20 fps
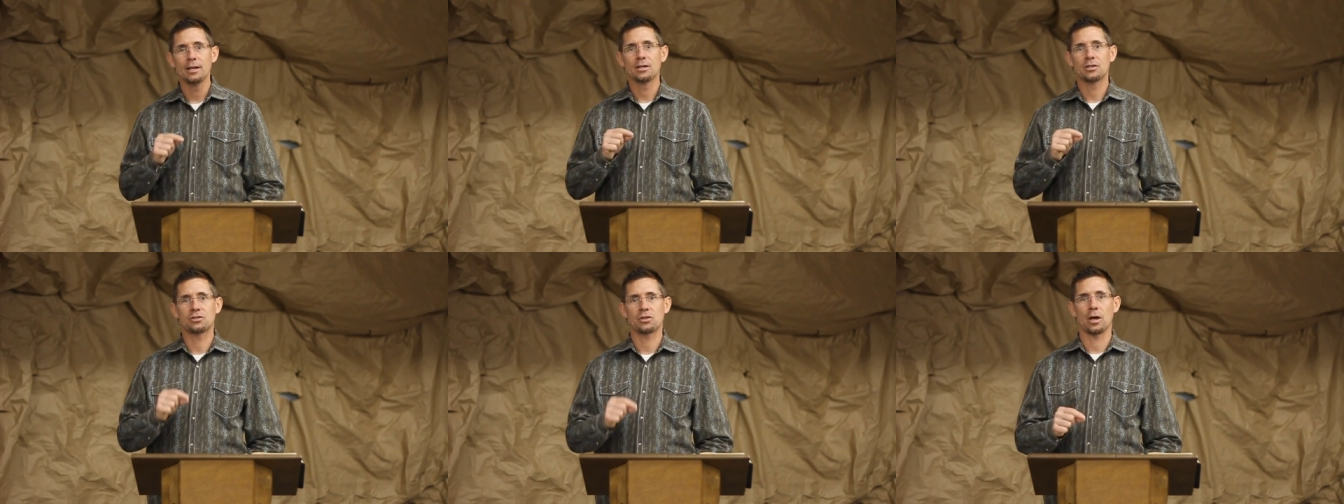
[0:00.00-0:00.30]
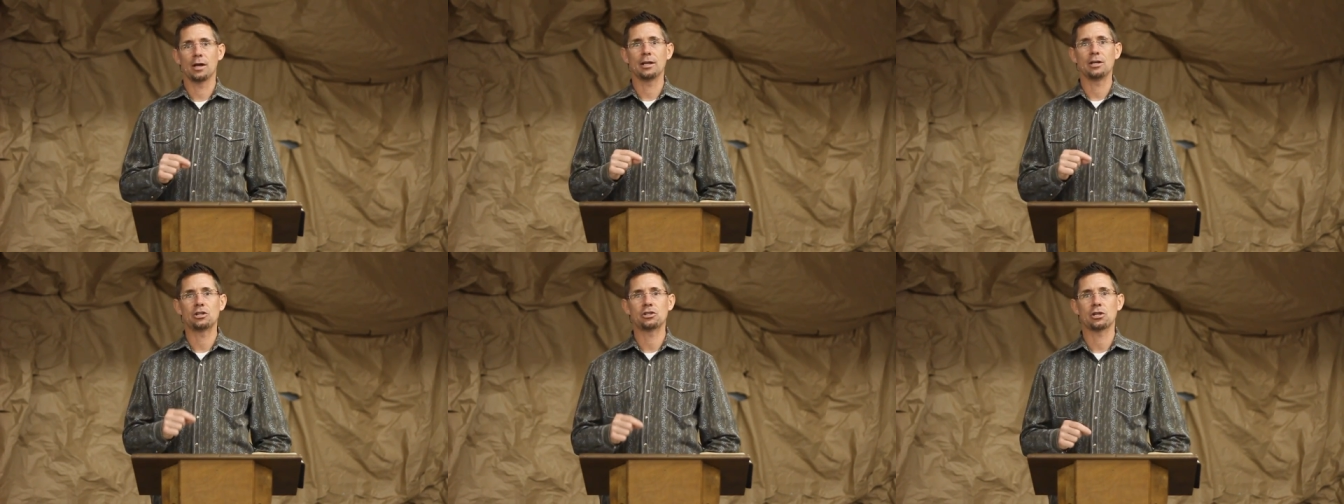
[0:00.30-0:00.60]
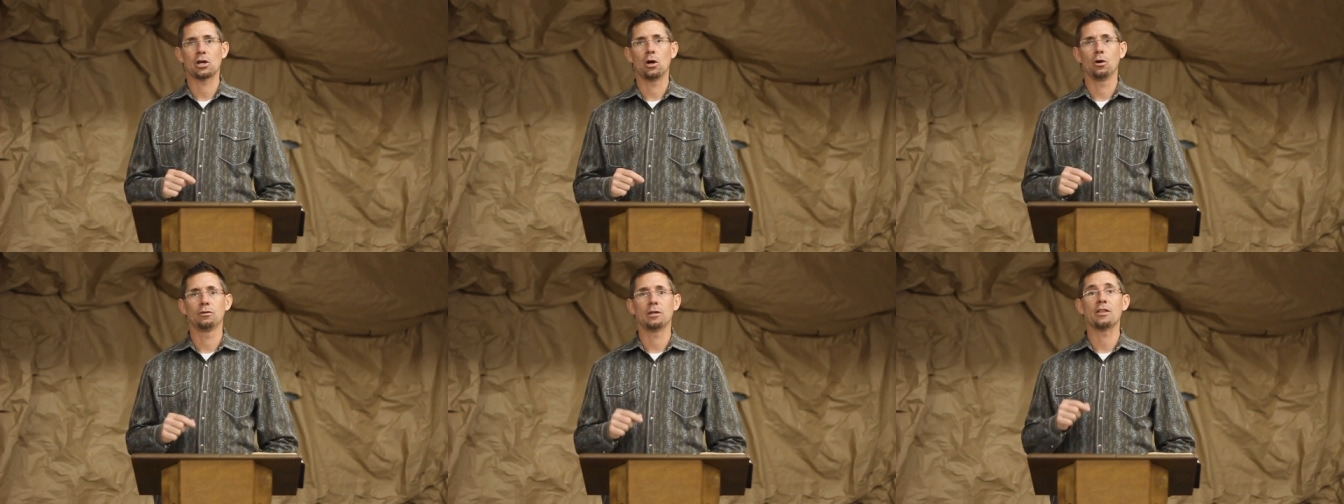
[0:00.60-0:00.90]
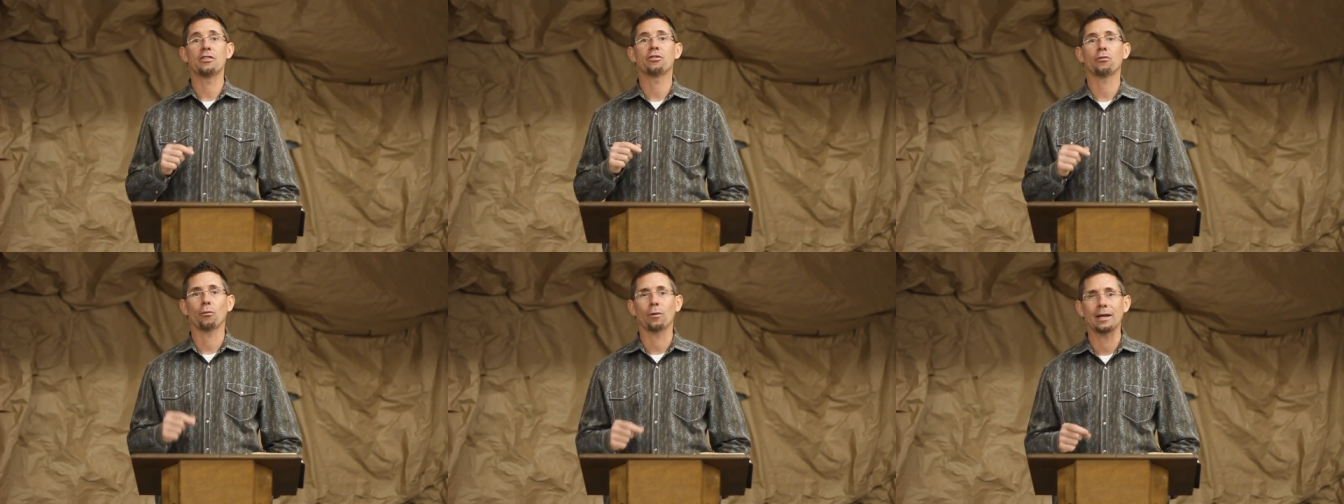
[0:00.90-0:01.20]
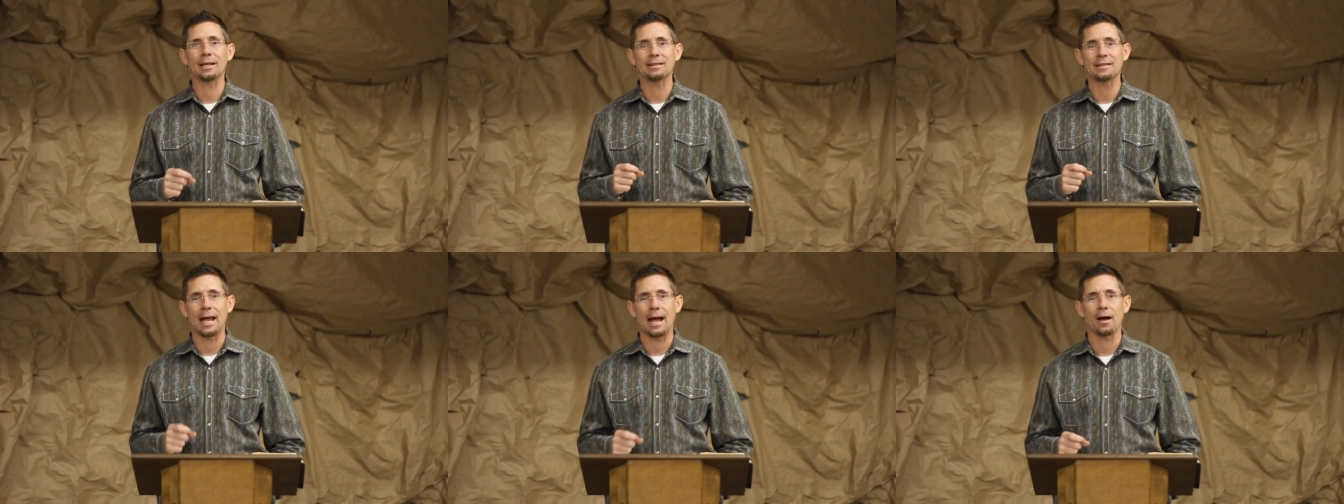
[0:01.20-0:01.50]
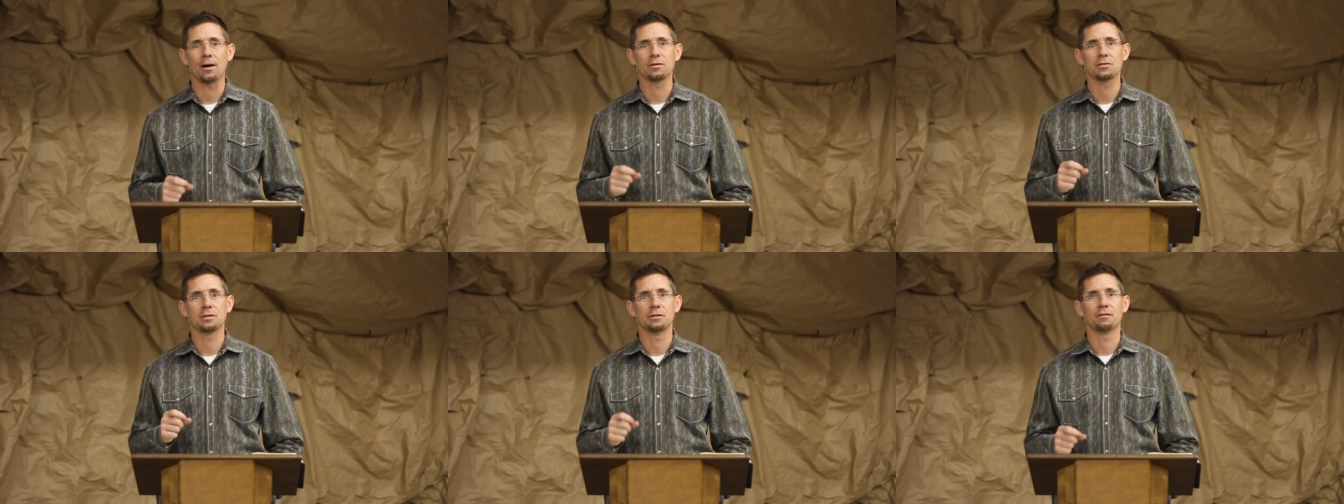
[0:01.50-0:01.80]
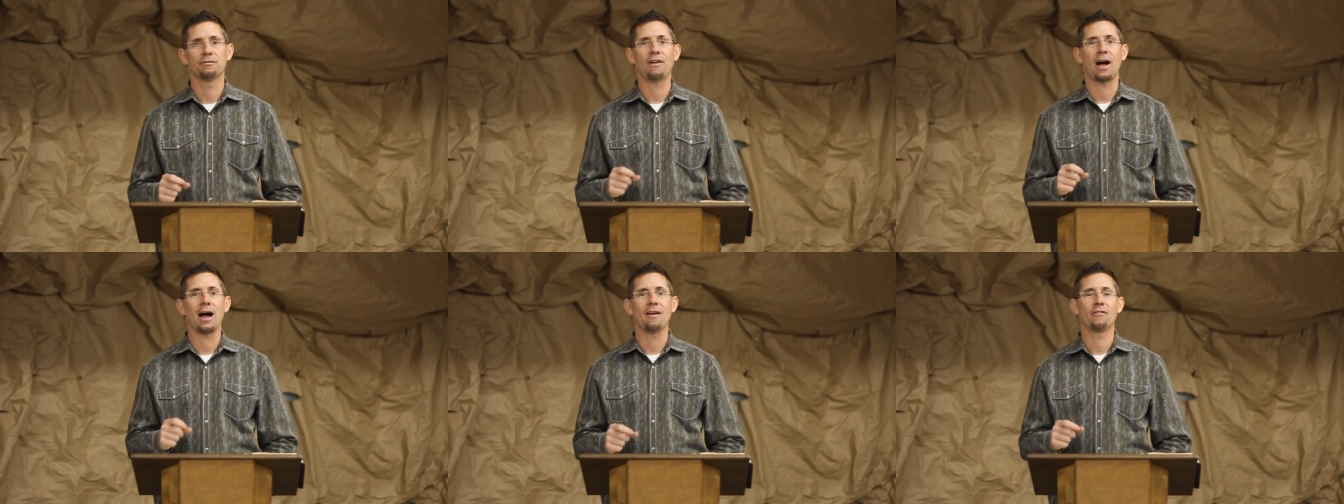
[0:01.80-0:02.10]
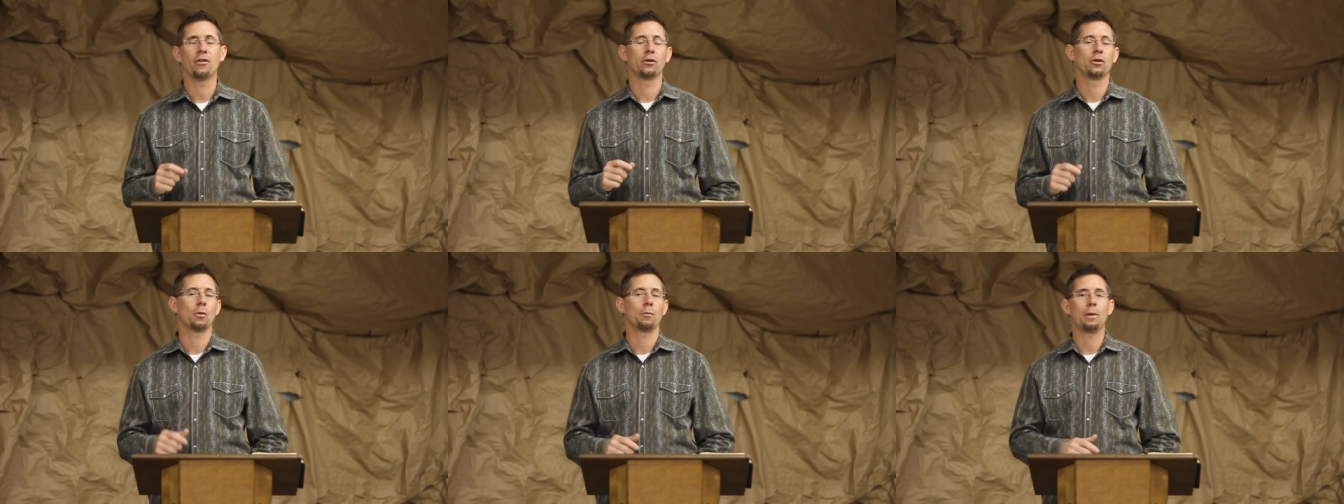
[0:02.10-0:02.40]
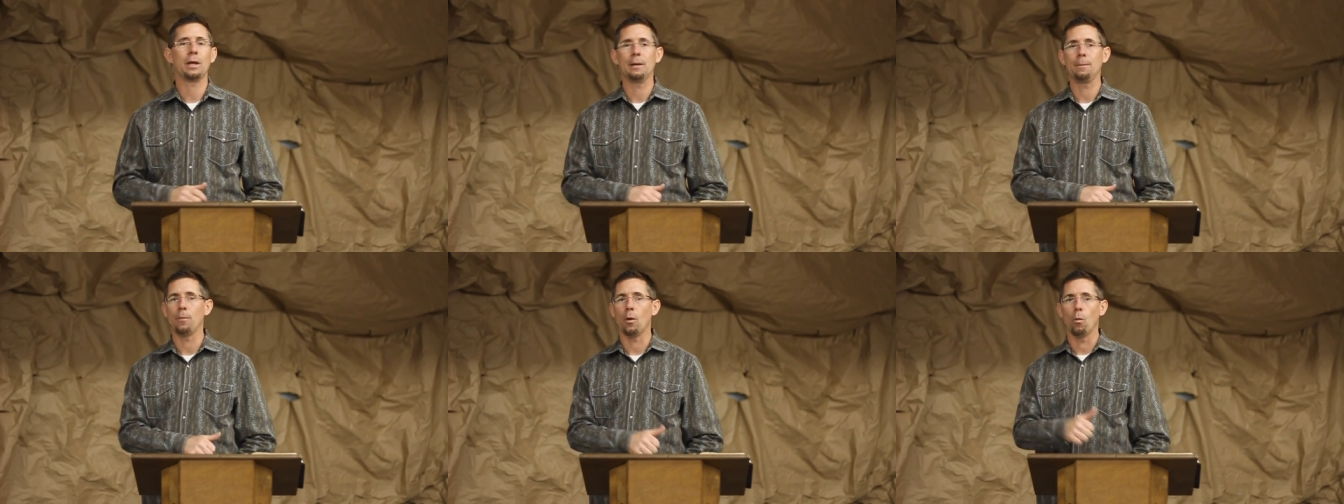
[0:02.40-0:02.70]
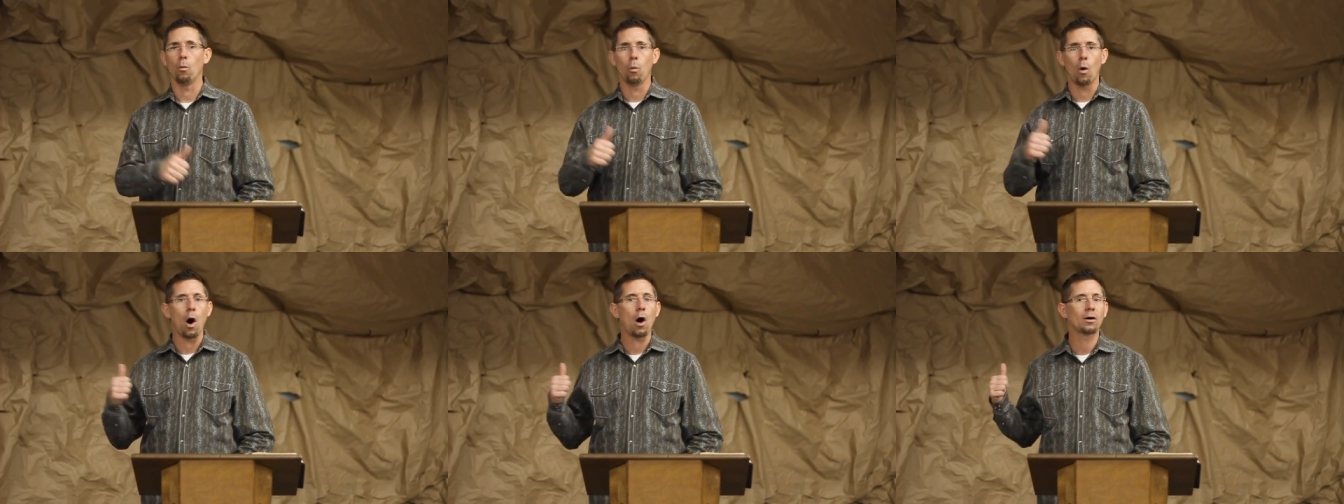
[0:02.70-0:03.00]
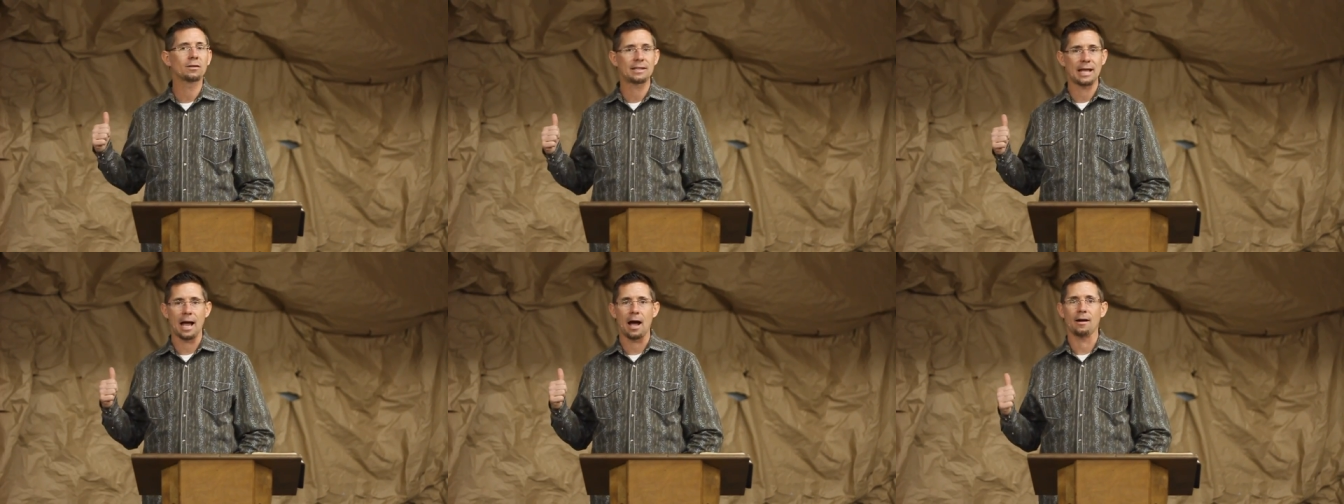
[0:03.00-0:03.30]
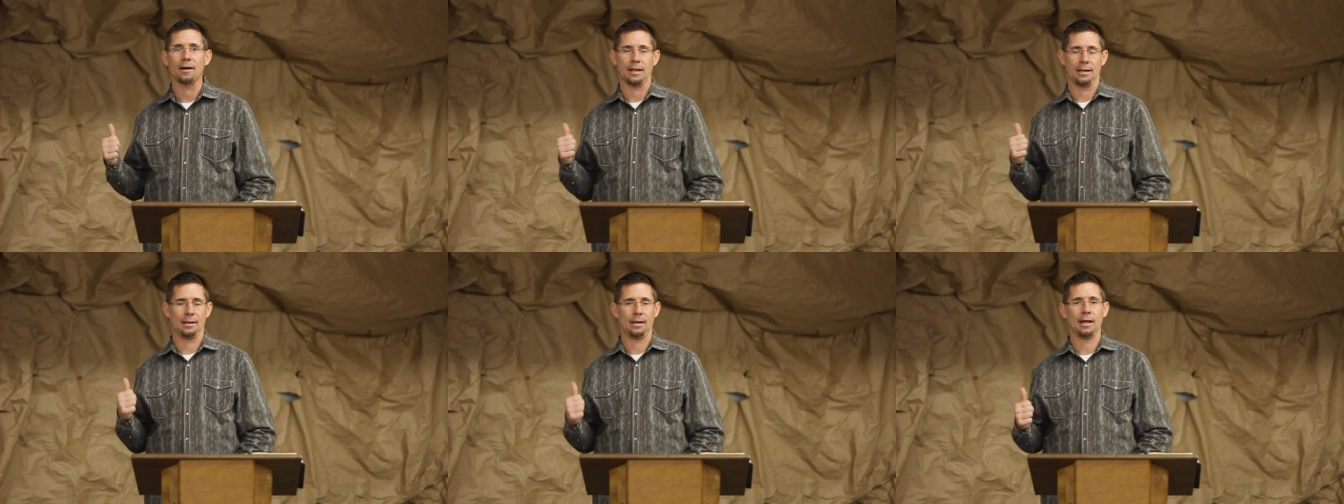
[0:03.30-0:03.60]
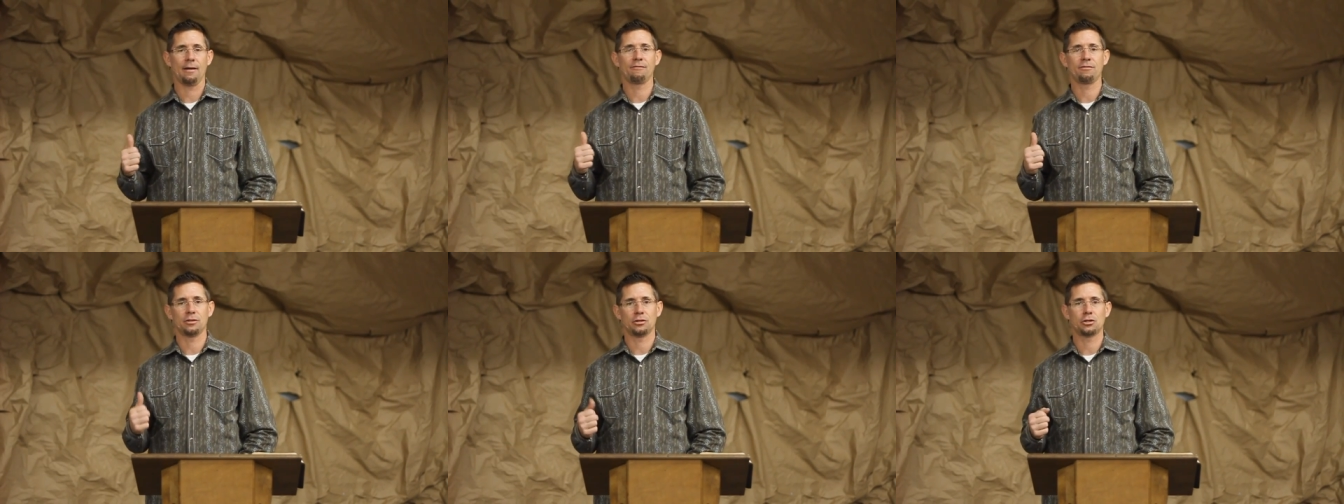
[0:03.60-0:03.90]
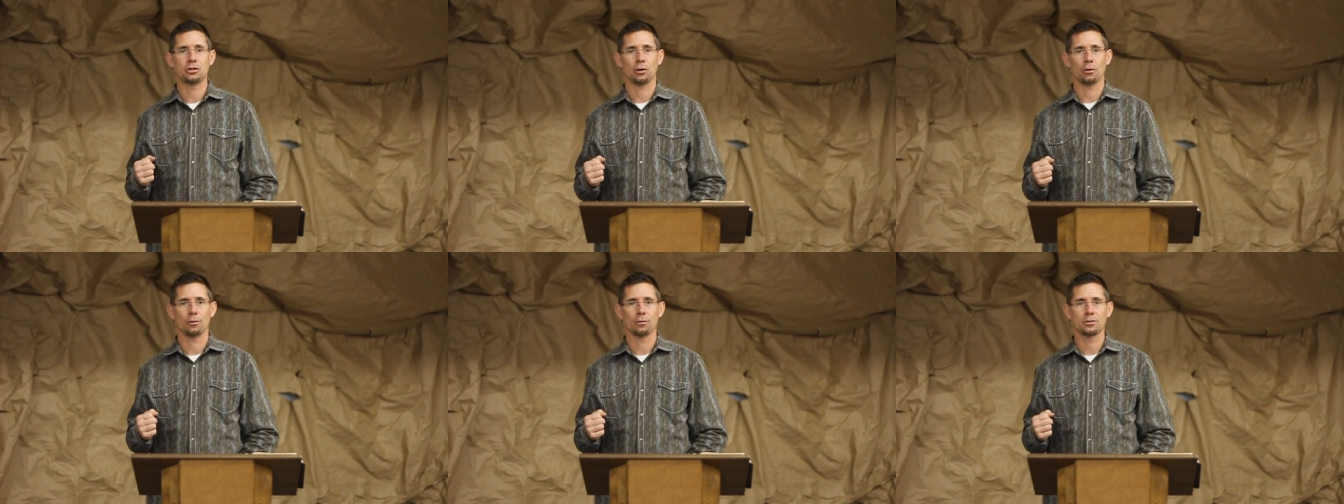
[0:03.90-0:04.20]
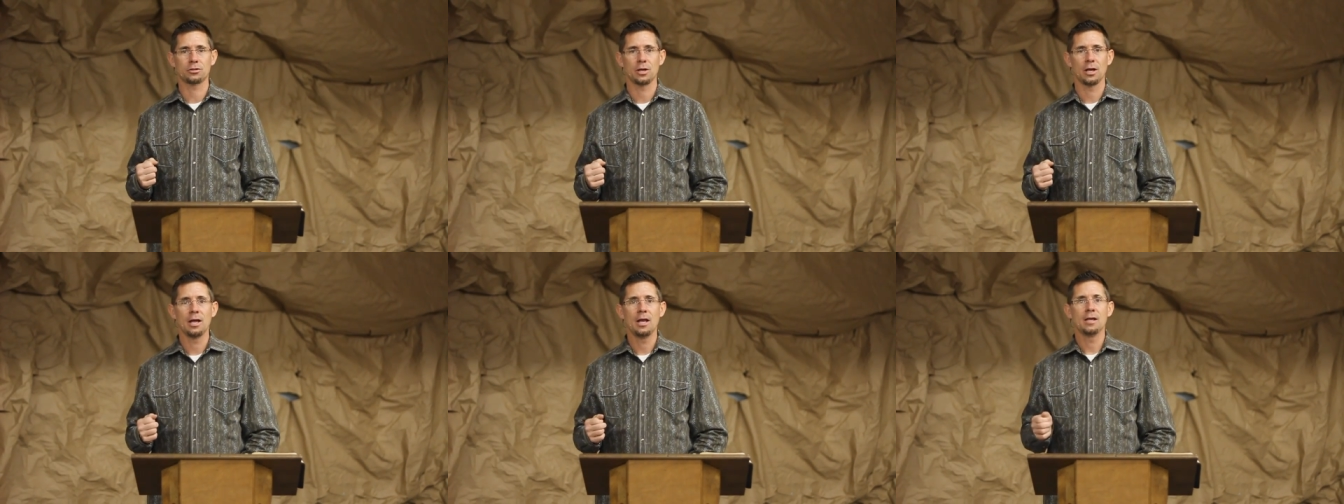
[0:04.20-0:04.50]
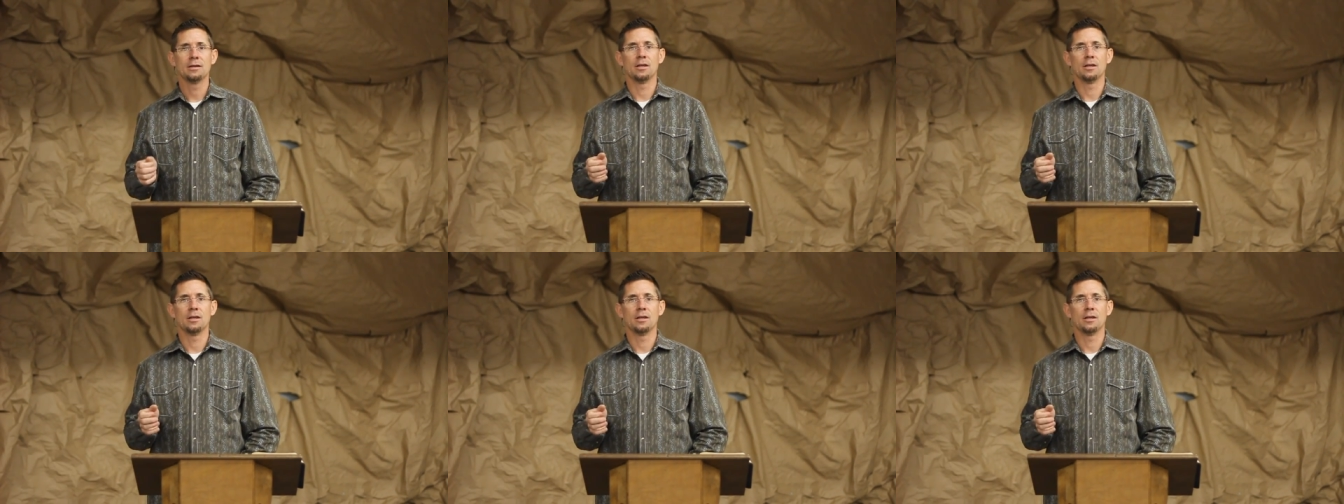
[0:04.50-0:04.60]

studies show that 3,500 people walked out and left the church.